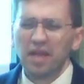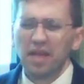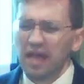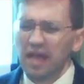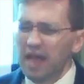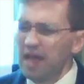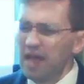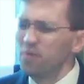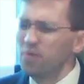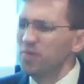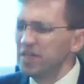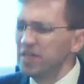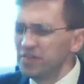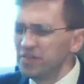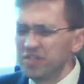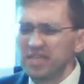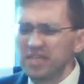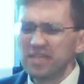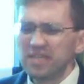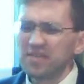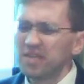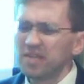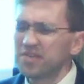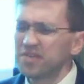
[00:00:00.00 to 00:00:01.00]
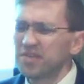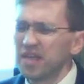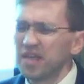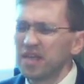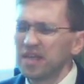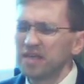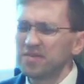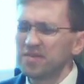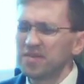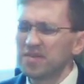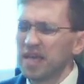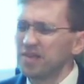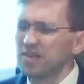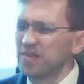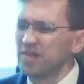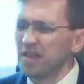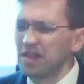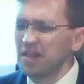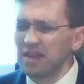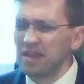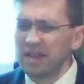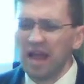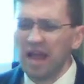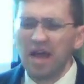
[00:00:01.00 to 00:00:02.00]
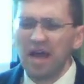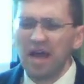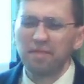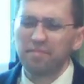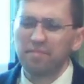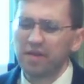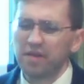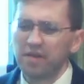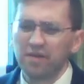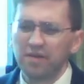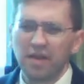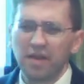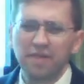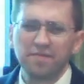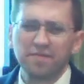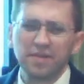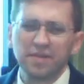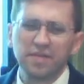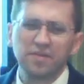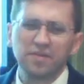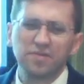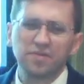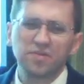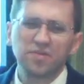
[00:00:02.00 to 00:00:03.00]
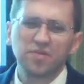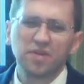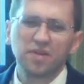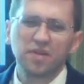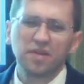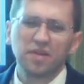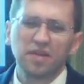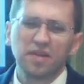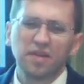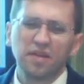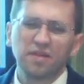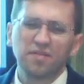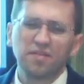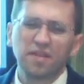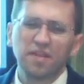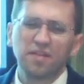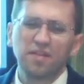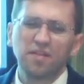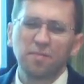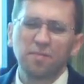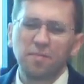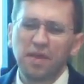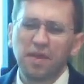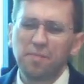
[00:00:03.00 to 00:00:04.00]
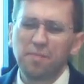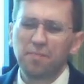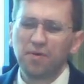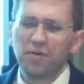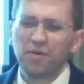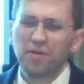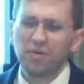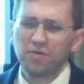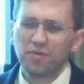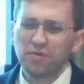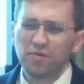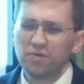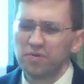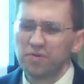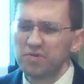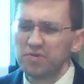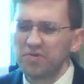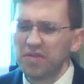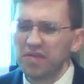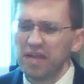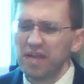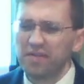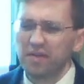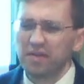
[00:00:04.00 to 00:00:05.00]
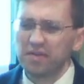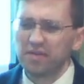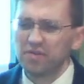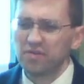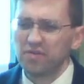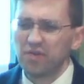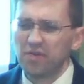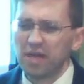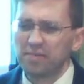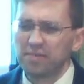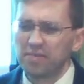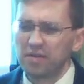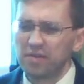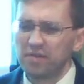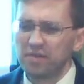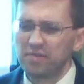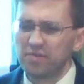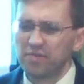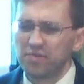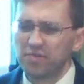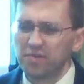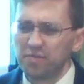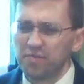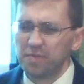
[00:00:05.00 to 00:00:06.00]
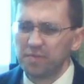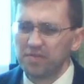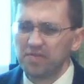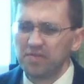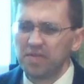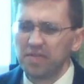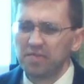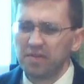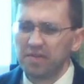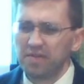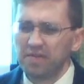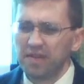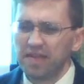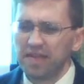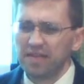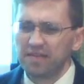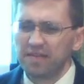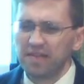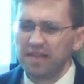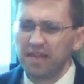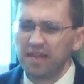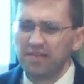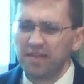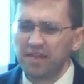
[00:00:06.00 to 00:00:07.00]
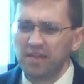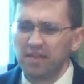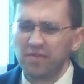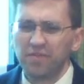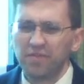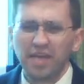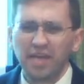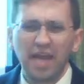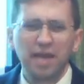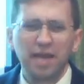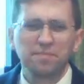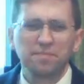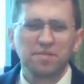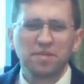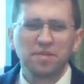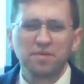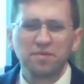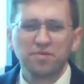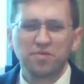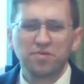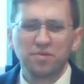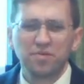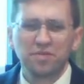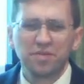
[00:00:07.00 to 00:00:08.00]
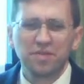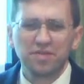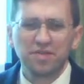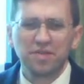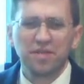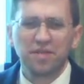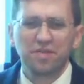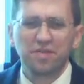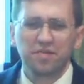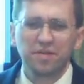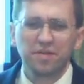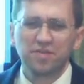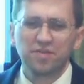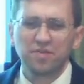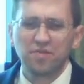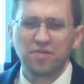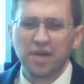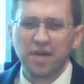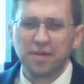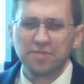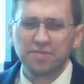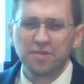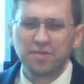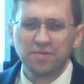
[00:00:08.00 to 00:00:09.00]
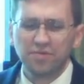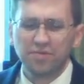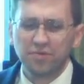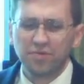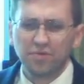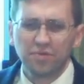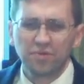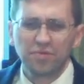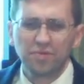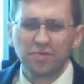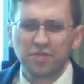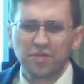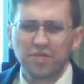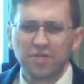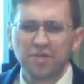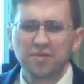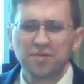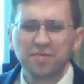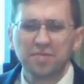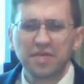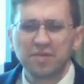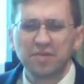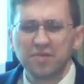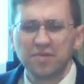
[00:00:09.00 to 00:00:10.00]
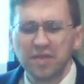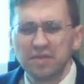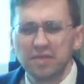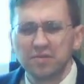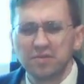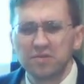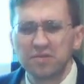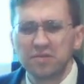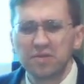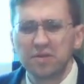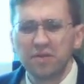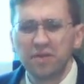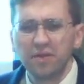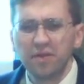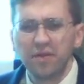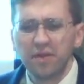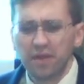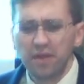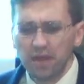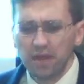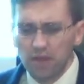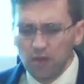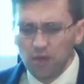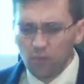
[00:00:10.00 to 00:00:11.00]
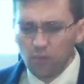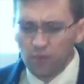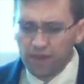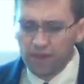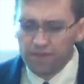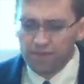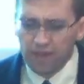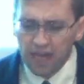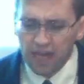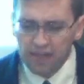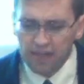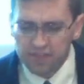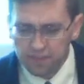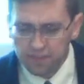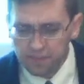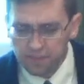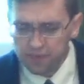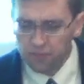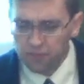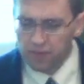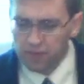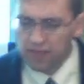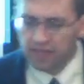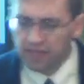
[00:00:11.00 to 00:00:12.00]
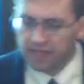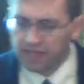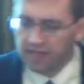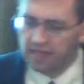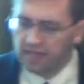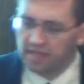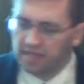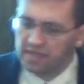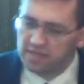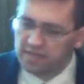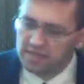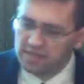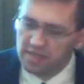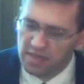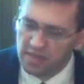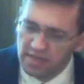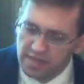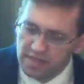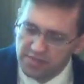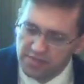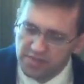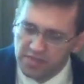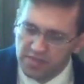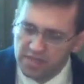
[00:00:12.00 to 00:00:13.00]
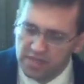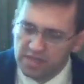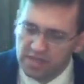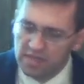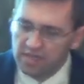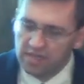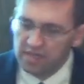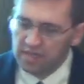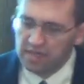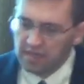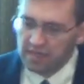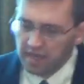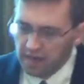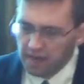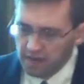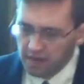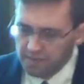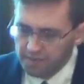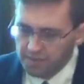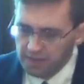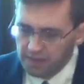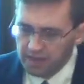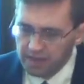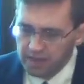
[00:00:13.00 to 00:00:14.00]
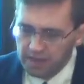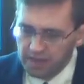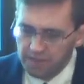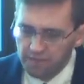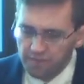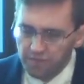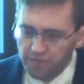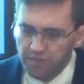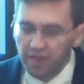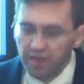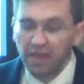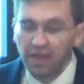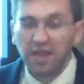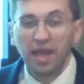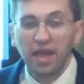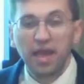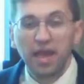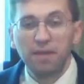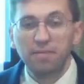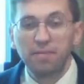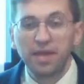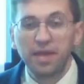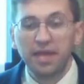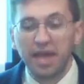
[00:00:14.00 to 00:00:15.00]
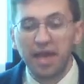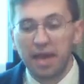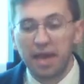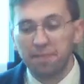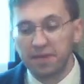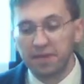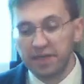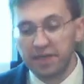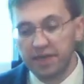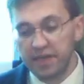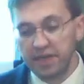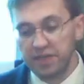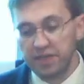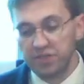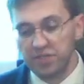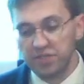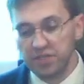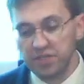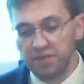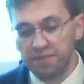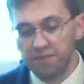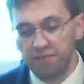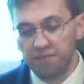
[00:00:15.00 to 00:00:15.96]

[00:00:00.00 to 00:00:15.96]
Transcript: And what Jesus says has a lot better evidence than the people who say there's no absolute truth seem to think that the only absolute truth is that there is no absolute truth, which doesn't make sense. We've got to be willing to listen carefully and make application.